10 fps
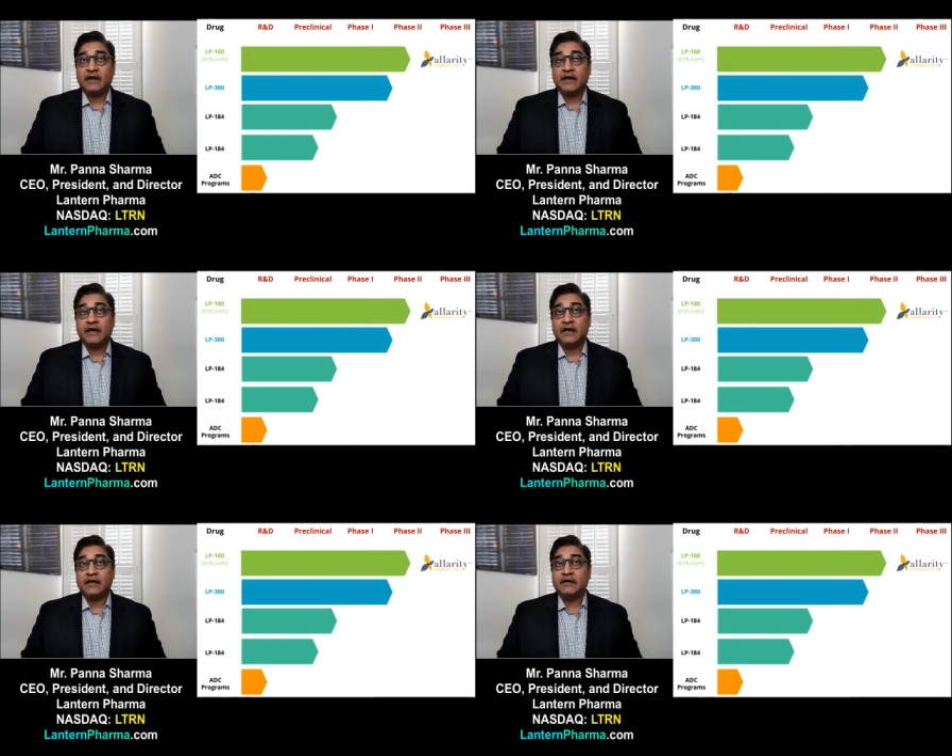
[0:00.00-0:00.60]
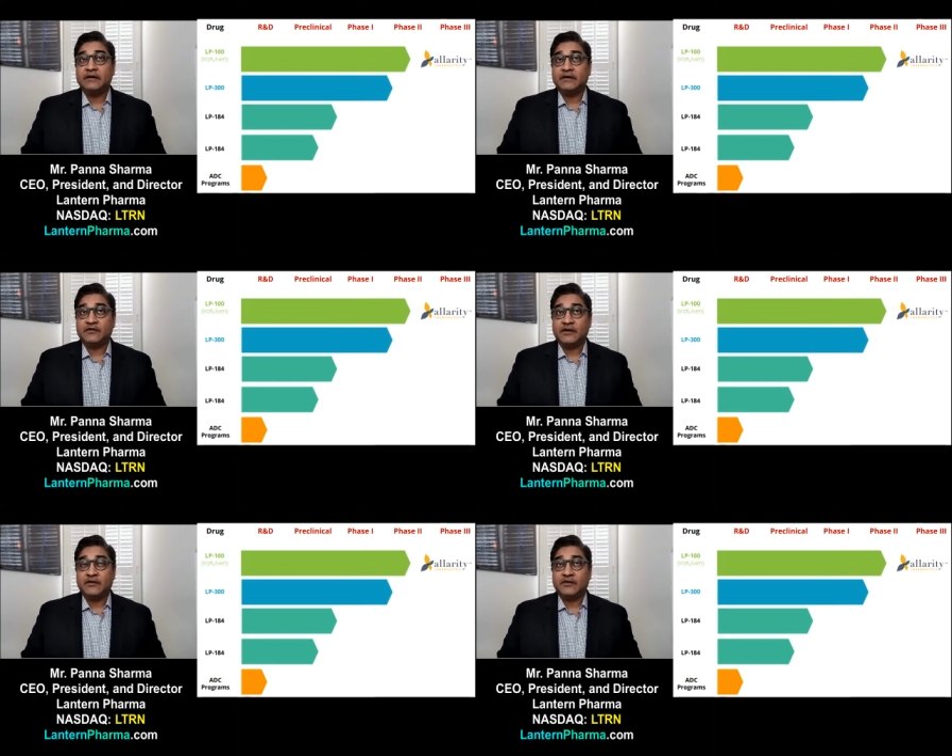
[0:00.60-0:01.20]
uh,
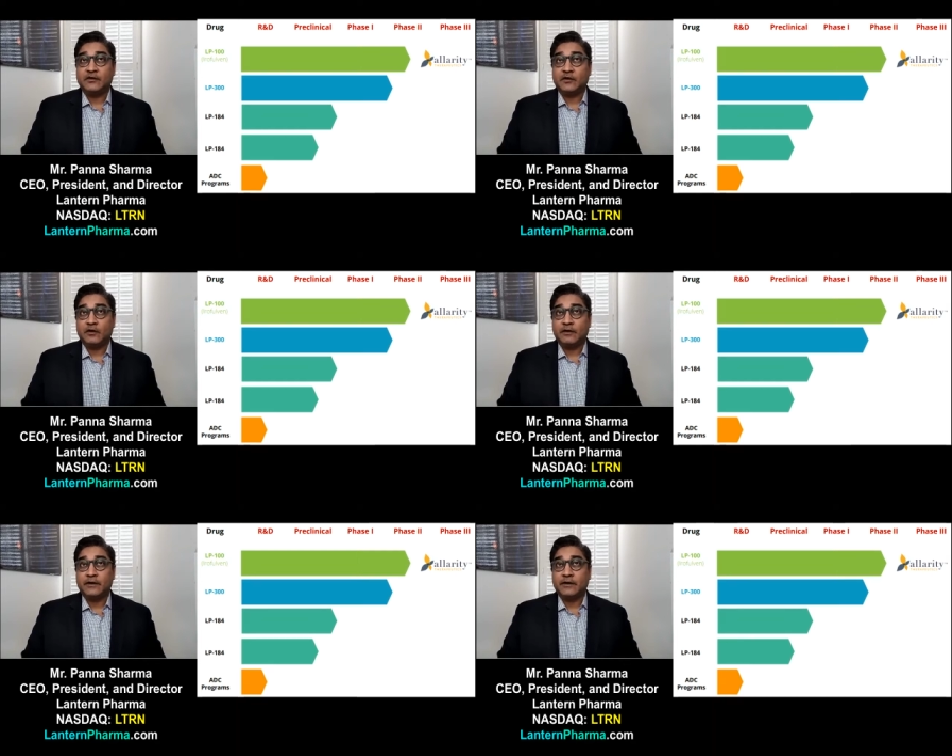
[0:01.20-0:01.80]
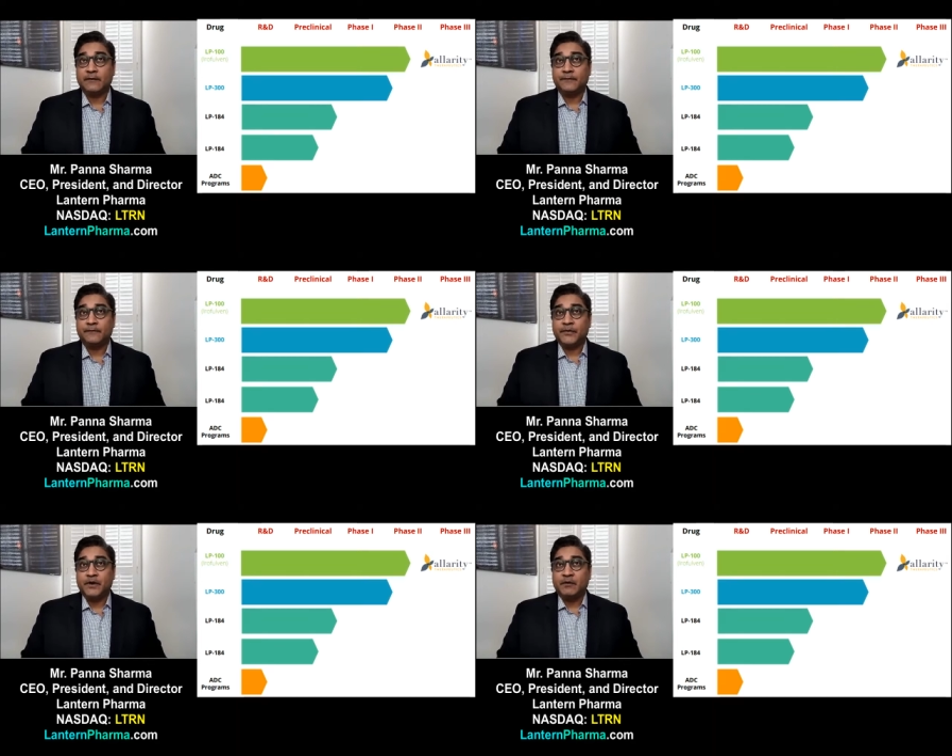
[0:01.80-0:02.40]
diseases earlier.
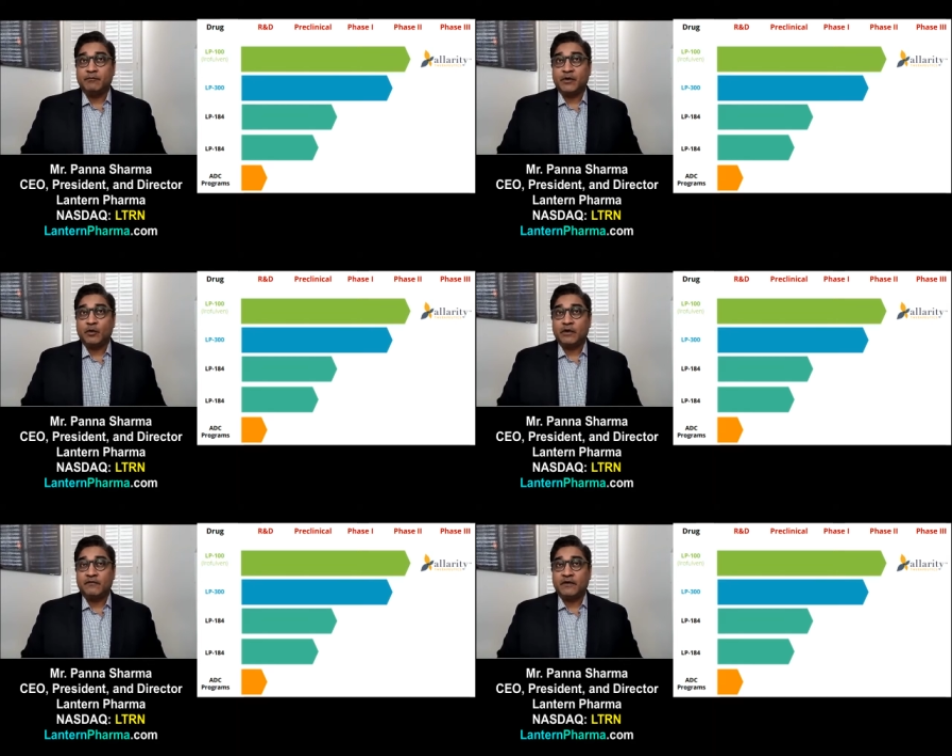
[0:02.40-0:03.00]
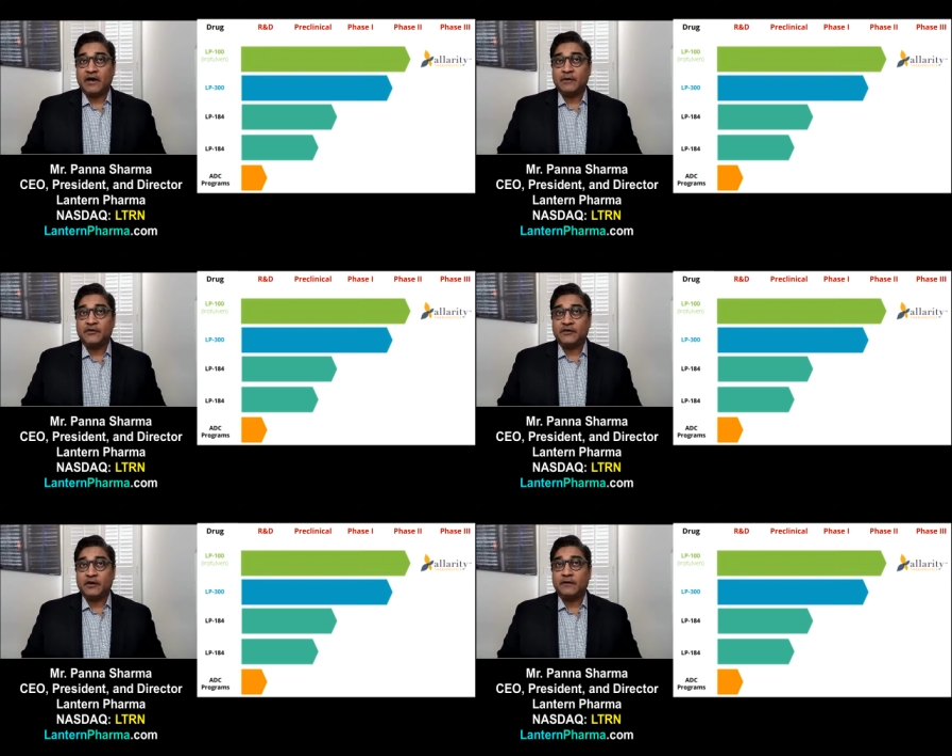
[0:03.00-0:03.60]
But we're very much still